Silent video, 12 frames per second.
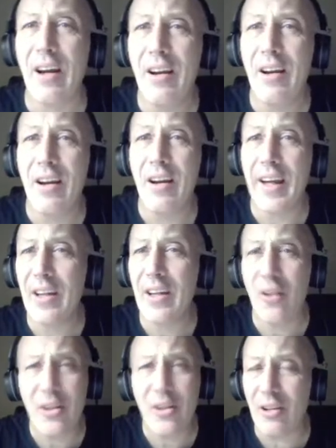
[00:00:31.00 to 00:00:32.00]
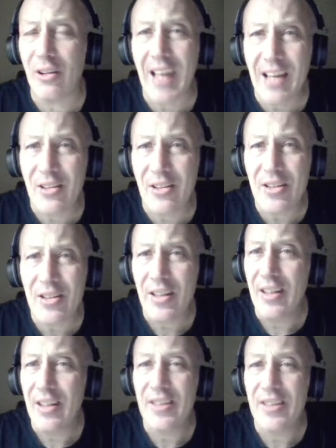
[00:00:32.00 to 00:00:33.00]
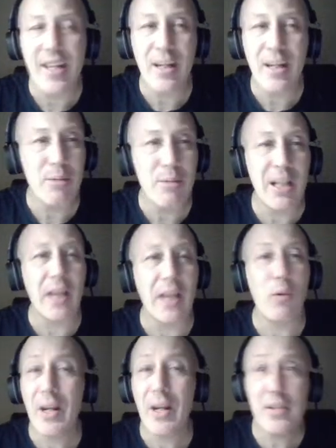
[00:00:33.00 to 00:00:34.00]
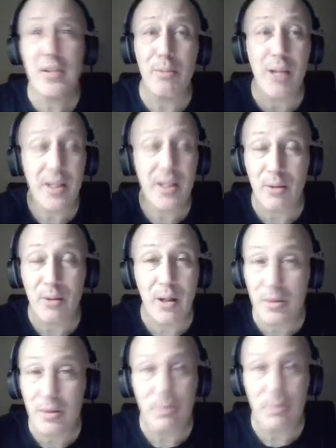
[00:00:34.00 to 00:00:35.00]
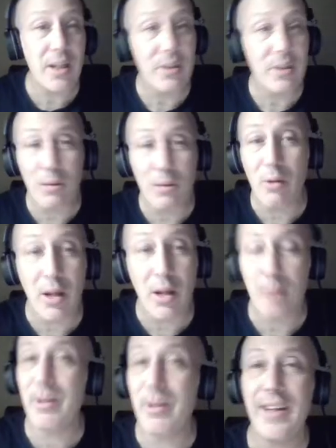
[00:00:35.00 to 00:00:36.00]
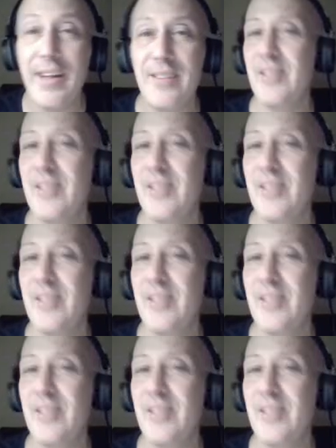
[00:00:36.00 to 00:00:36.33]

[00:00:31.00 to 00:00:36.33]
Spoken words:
I get all your letters sending me like, where's the picks? Where's the picks? We want the picks.